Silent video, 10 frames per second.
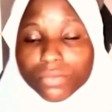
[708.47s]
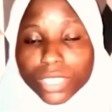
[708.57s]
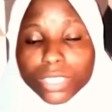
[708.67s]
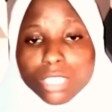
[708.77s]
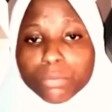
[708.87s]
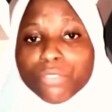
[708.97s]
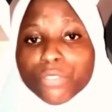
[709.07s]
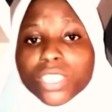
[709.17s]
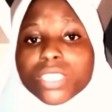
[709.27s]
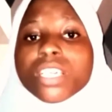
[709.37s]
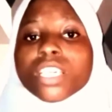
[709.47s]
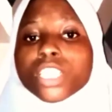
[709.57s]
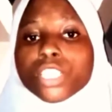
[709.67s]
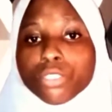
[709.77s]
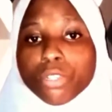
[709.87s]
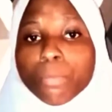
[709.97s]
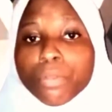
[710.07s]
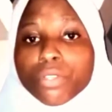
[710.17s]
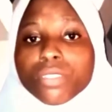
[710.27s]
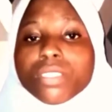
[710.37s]
The number four is it
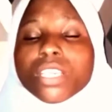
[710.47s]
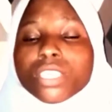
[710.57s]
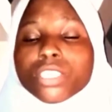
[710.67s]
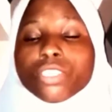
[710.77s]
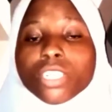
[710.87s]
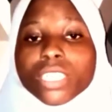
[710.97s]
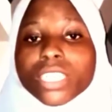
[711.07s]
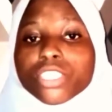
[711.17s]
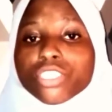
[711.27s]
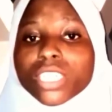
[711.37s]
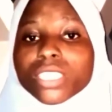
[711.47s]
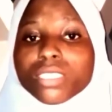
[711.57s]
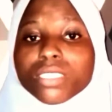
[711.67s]
supports the organizational